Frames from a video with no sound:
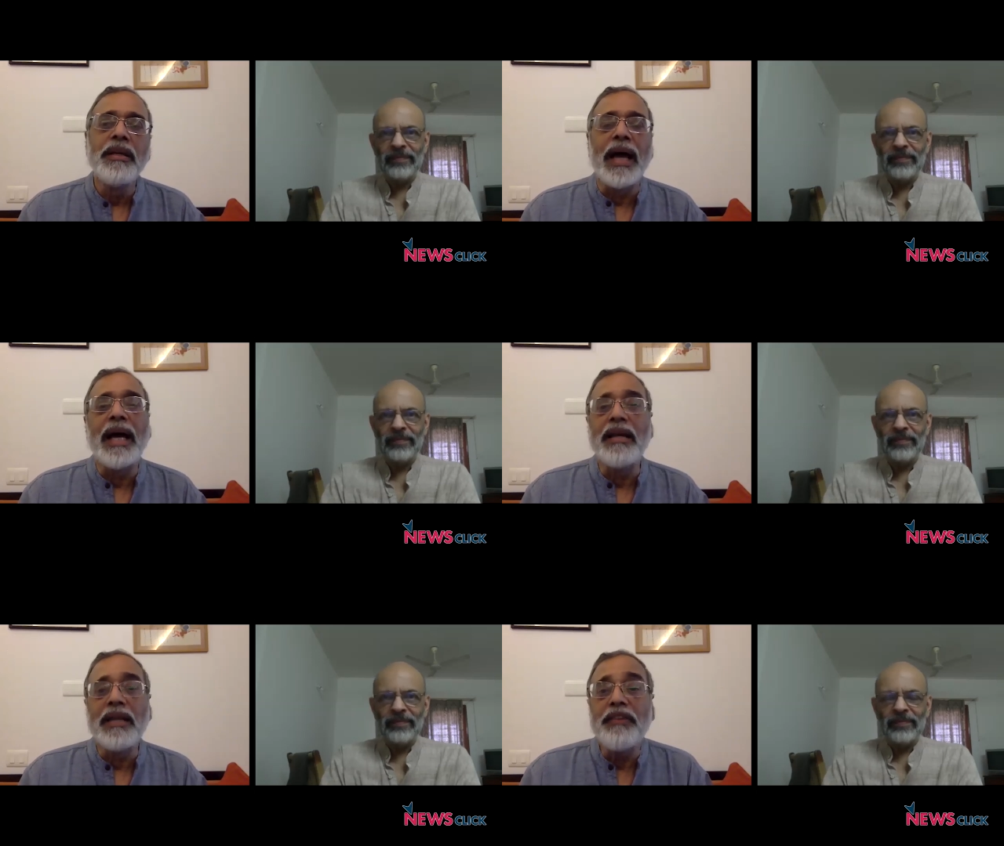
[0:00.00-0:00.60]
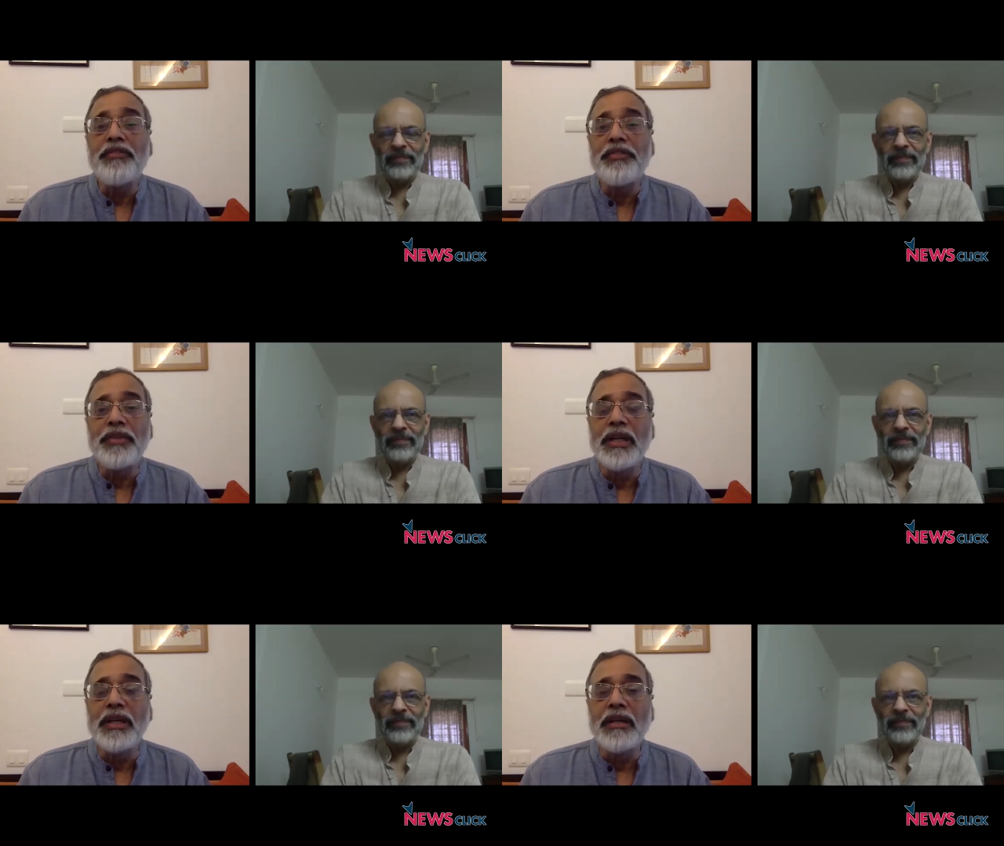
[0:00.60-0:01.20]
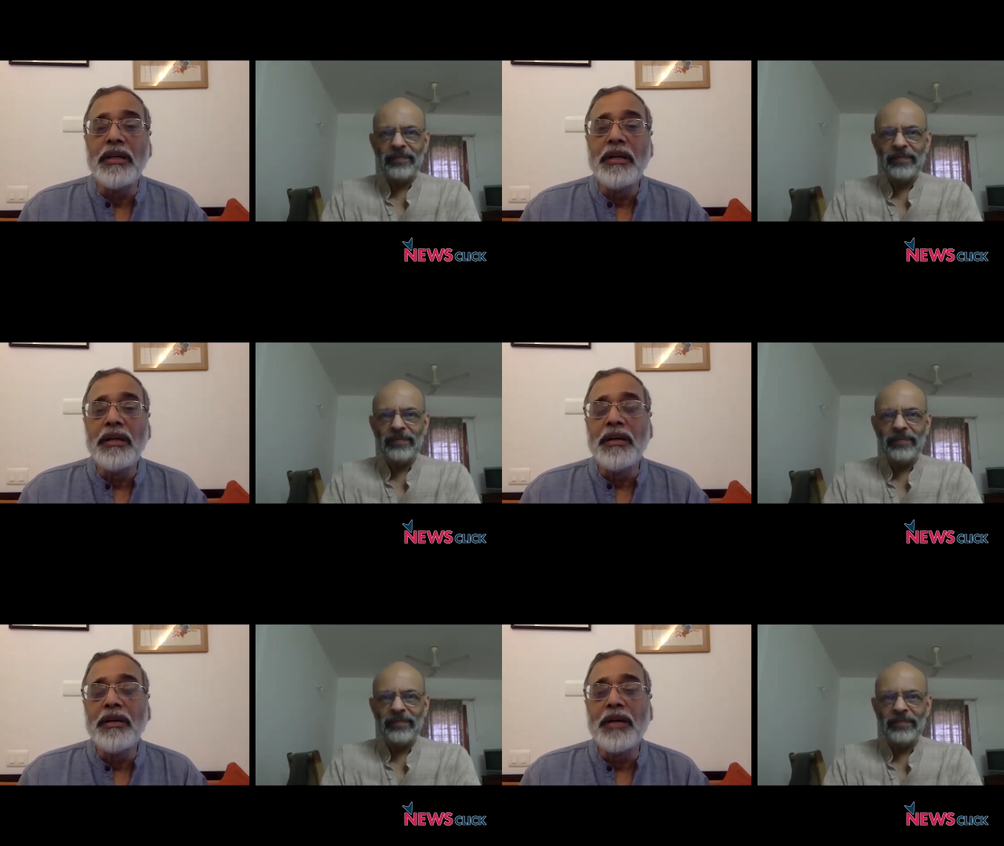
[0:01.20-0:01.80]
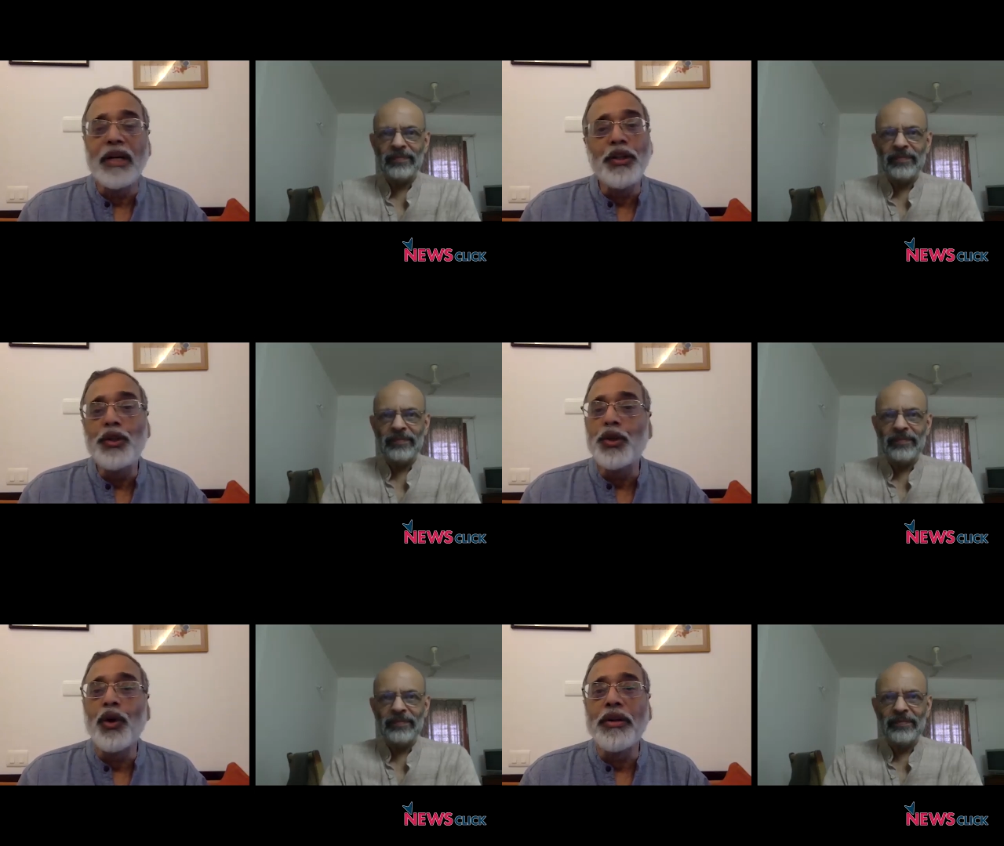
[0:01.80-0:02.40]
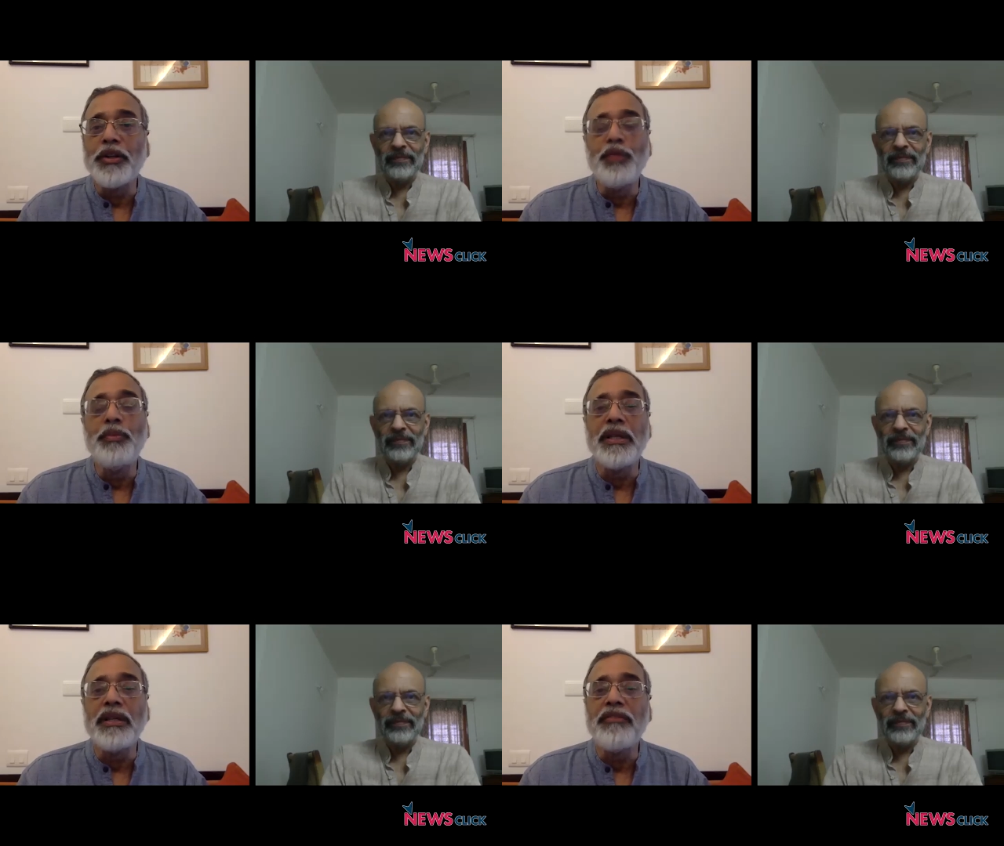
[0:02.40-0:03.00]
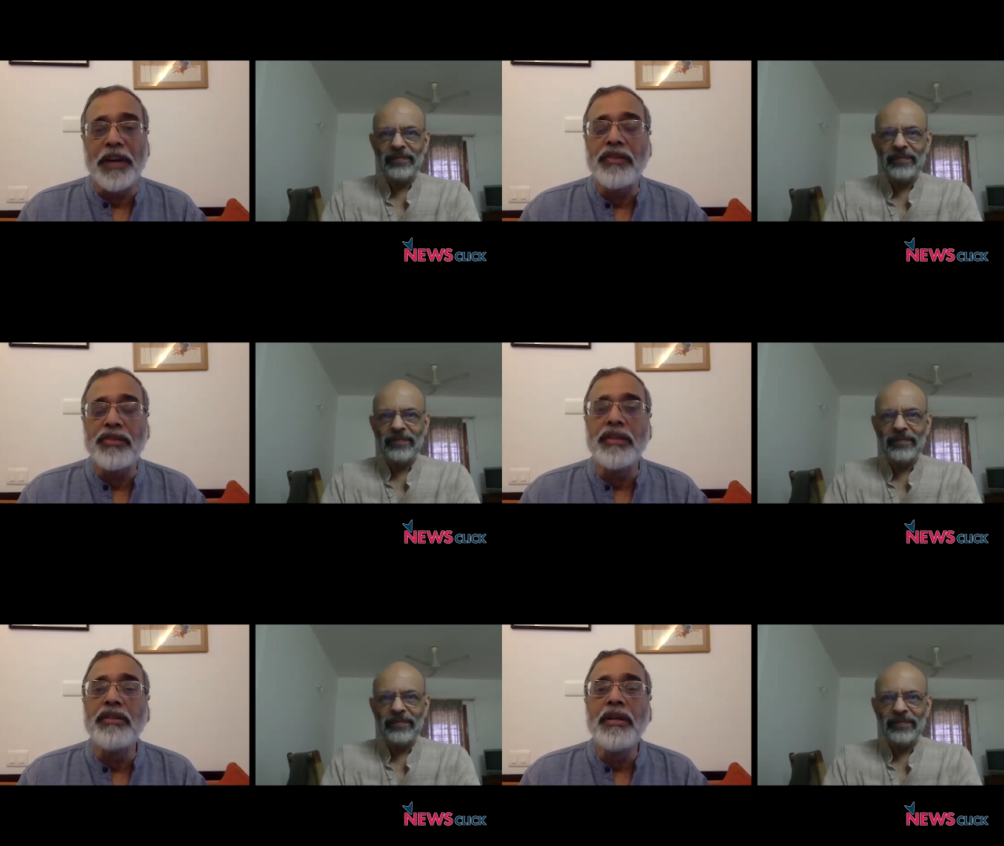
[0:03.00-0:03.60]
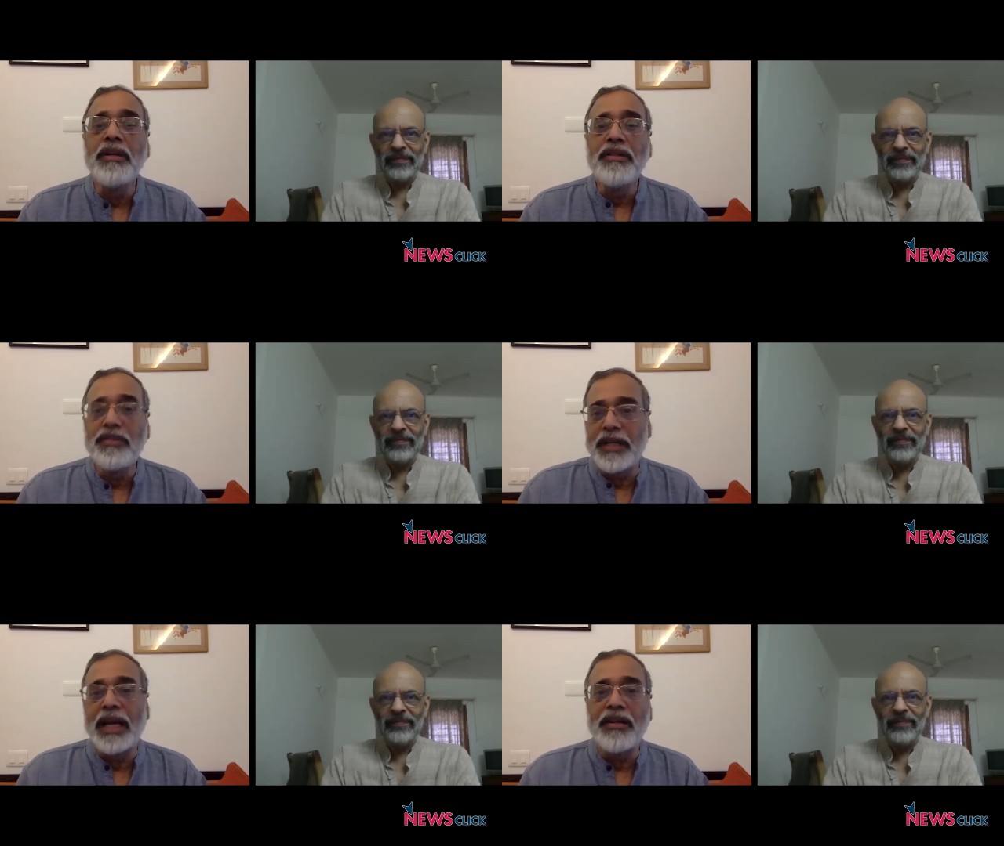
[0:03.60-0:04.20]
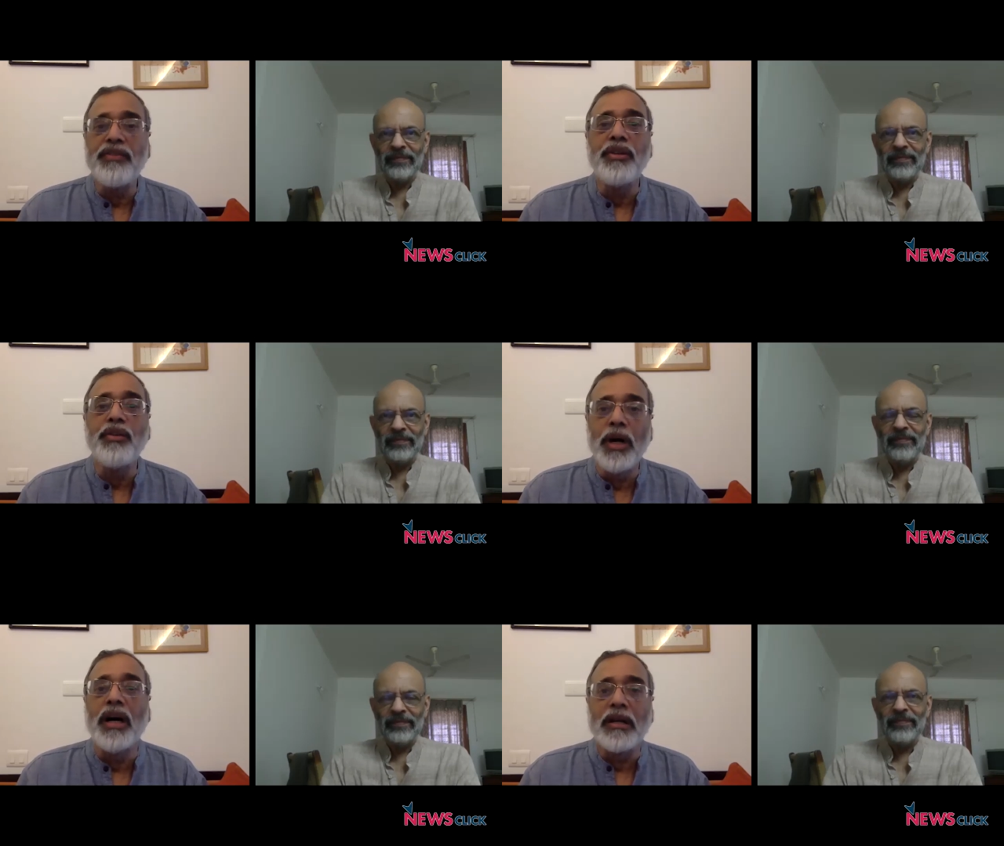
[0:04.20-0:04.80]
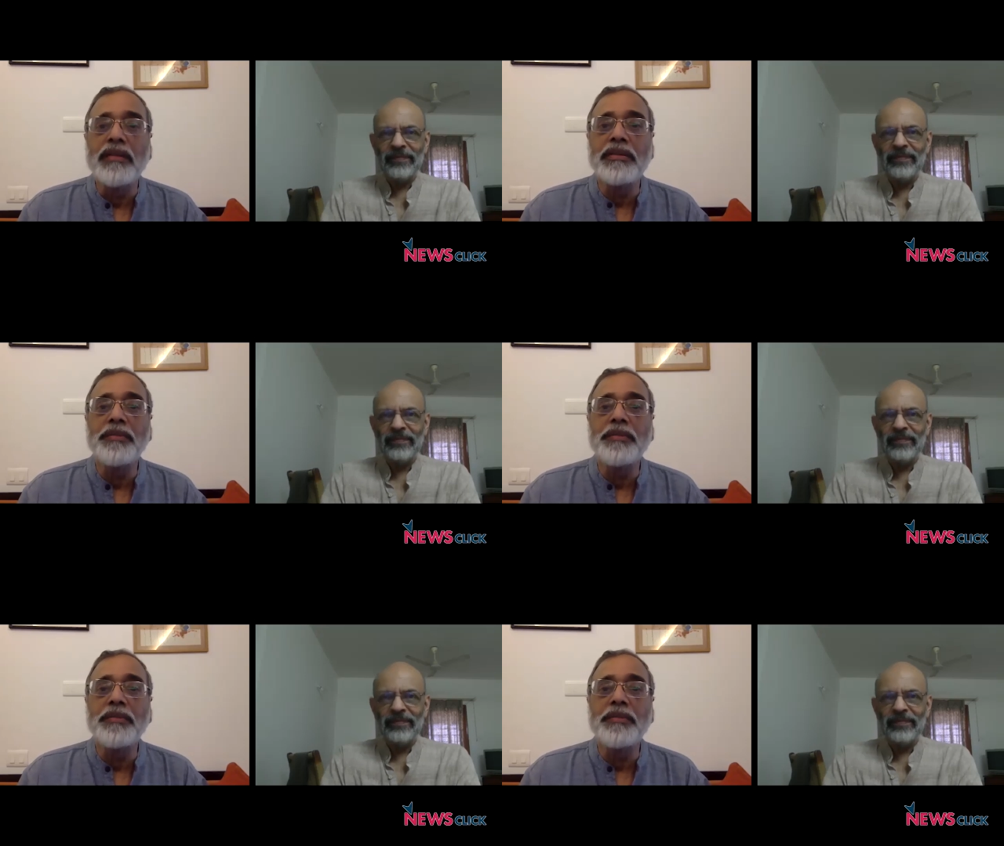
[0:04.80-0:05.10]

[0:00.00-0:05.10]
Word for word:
Speaker 1: and if the uh, controlled human infection strategy works.